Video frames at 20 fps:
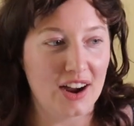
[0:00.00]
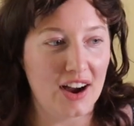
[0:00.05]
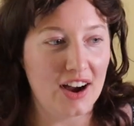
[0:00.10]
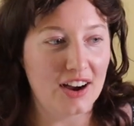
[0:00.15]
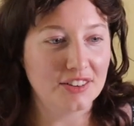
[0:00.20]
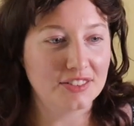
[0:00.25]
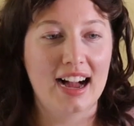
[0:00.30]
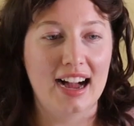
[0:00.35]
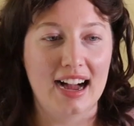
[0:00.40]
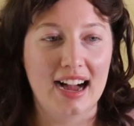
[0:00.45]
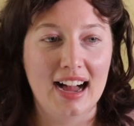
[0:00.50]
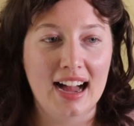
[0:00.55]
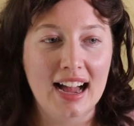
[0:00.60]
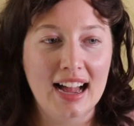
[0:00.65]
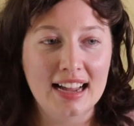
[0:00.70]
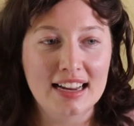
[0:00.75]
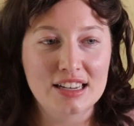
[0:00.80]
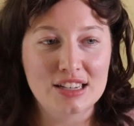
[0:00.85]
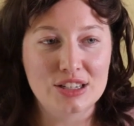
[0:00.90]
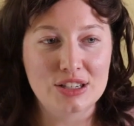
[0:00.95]
off,
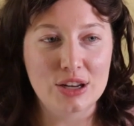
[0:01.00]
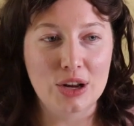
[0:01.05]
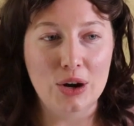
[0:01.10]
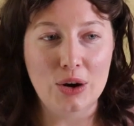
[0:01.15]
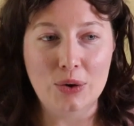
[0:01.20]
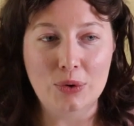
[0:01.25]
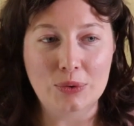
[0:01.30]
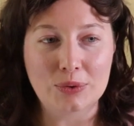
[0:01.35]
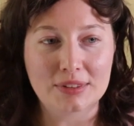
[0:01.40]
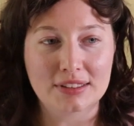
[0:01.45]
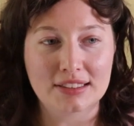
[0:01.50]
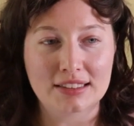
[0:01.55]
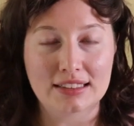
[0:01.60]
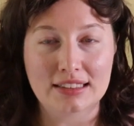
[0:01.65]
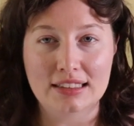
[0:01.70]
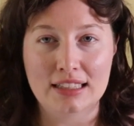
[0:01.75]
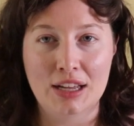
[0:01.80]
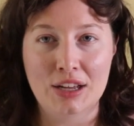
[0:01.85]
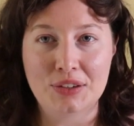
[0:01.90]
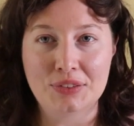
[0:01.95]
I don't
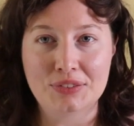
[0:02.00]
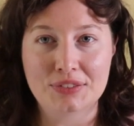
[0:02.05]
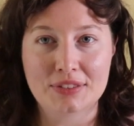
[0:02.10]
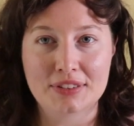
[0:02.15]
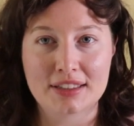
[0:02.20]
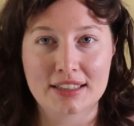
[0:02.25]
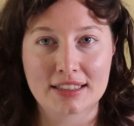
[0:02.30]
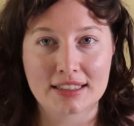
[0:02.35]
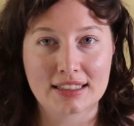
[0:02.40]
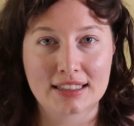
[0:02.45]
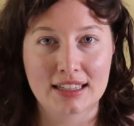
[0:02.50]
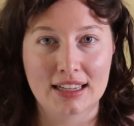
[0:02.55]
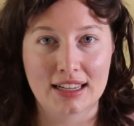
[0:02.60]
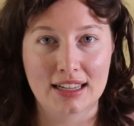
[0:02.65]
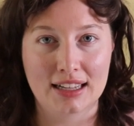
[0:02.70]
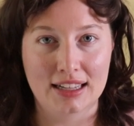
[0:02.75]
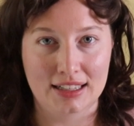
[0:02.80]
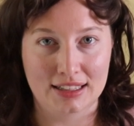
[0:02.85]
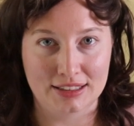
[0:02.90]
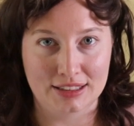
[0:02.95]
love the
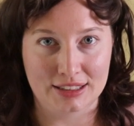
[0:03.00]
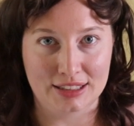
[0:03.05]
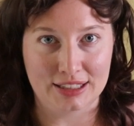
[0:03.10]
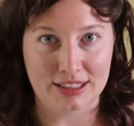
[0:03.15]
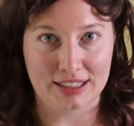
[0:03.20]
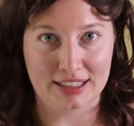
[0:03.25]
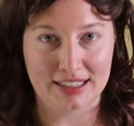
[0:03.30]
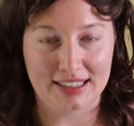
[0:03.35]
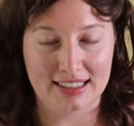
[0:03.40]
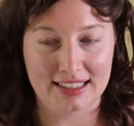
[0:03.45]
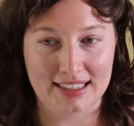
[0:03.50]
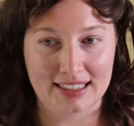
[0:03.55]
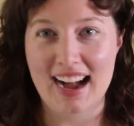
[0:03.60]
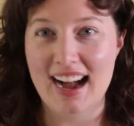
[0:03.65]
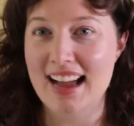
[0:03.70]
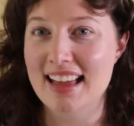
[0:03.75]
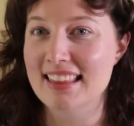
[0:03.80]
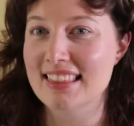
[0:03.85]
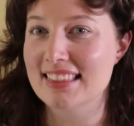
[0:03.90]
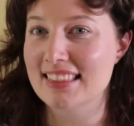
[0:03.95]
color.
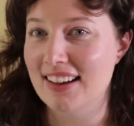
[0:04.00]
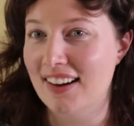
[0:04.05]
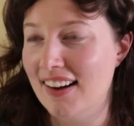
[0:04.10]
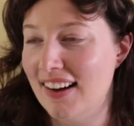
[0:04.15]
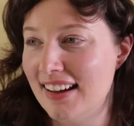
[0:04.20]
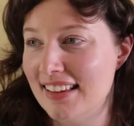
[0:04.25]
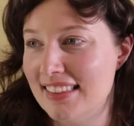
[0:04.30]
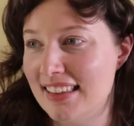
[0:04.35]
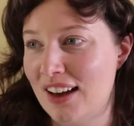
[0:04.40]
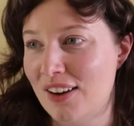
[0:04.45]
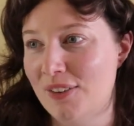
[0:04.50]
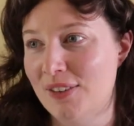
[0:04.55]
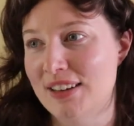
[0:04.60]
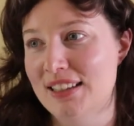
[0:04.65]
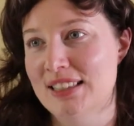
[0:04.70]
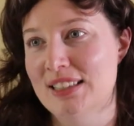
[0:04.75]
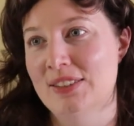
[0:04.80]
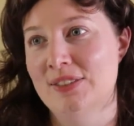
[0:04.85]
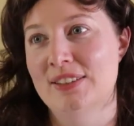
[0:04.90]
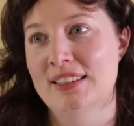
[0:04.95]
I thought that
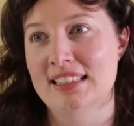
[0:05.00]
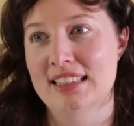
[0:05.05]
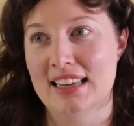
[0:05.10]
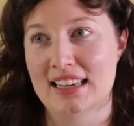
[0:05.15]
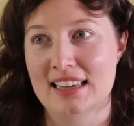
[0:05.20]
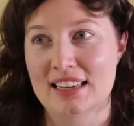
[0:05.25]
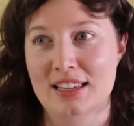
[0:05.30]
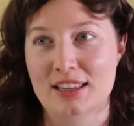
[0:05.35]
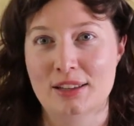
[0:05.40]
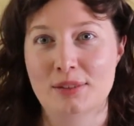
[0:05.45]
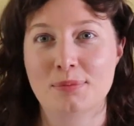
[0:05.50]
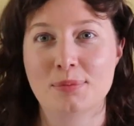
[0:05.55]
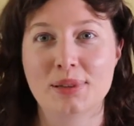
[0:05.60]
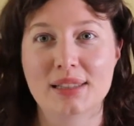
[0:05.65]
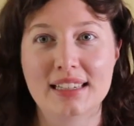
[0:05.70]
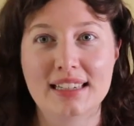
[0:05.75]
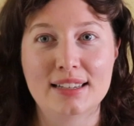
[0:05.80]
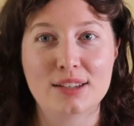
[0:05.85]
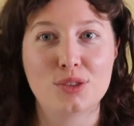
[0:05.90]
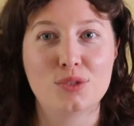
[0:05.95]
once it was like a
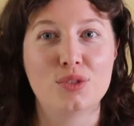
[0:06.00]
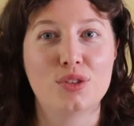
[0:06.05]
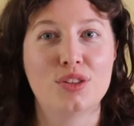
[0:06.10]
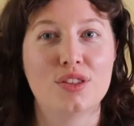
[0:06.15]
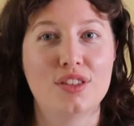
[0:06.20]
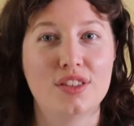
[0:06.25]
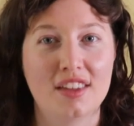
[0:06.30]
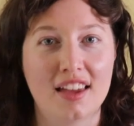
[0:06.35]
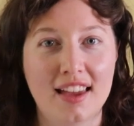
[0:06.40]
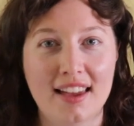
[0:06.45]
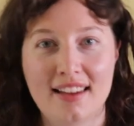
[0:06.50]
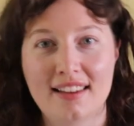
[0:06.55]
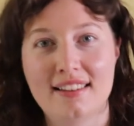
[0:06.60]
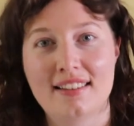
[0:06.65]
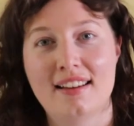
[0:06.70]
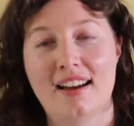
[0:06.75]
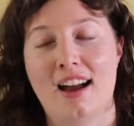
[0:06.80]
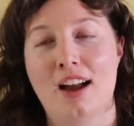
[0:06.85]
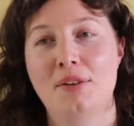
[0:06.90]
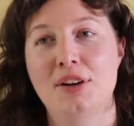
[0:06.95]
completed
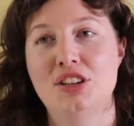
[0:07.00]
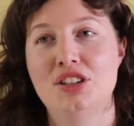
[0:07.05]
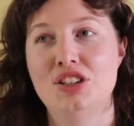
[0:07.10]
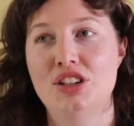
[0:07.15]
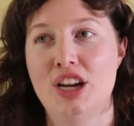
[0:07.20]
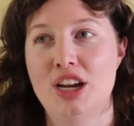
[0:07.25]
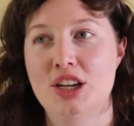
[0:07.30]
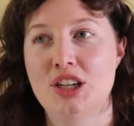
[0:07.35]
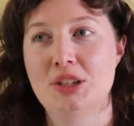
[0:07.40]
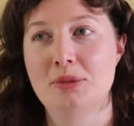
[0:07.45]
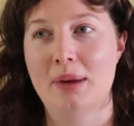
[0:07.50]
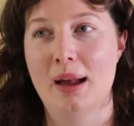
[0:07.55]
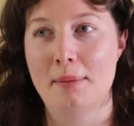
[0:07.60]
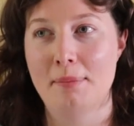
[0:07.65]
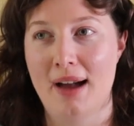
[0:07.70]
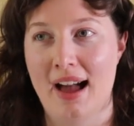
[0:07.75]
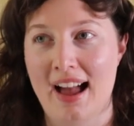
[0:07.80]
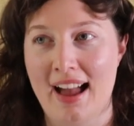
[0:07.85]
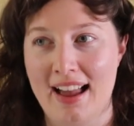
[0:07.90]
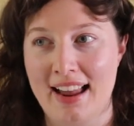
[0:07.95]
thing, I would change my
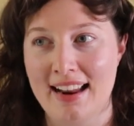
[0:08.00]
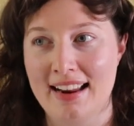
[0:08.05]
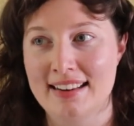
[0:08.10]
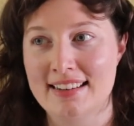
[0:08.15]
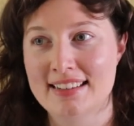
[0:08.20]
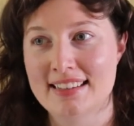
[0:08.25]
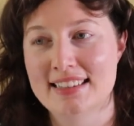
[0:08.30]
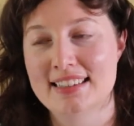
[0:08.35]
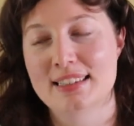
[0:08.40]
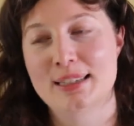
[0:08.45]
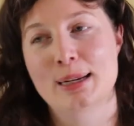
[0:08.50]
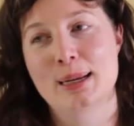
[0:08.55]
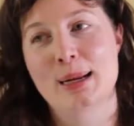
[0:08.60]
mind